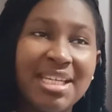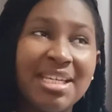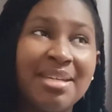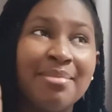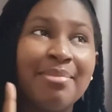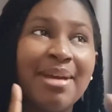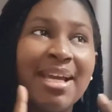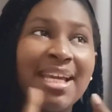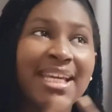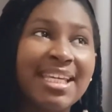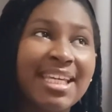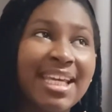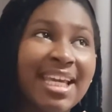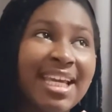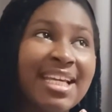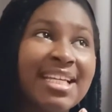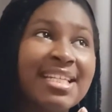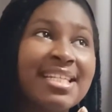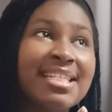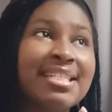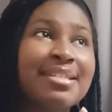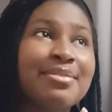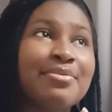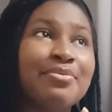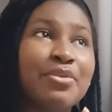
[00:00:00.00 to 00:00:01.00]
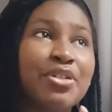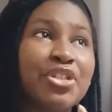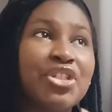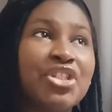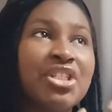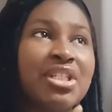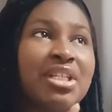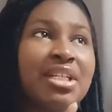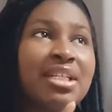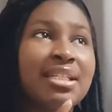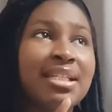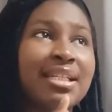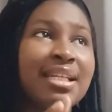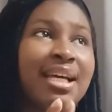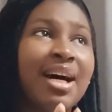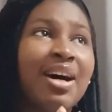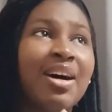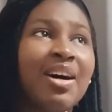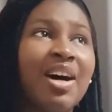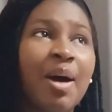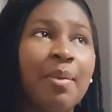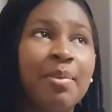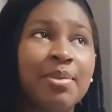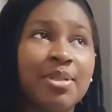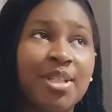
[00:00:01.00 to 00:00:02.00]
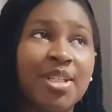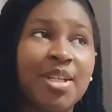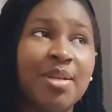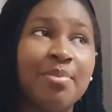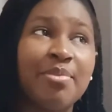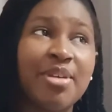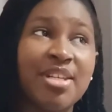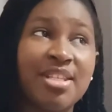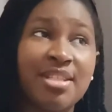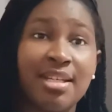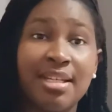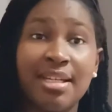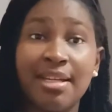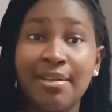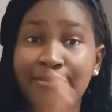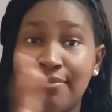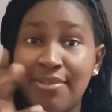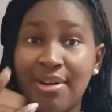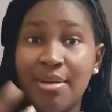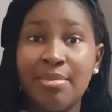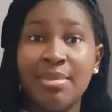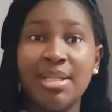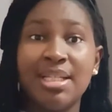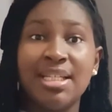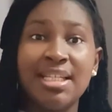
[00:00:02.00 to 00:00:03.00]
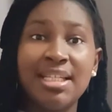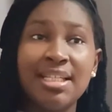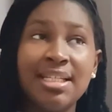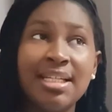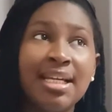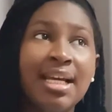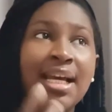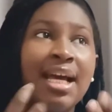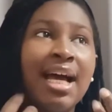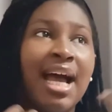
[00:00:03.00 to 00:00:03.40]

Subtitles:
In my case, which now I'll be talking based on a family,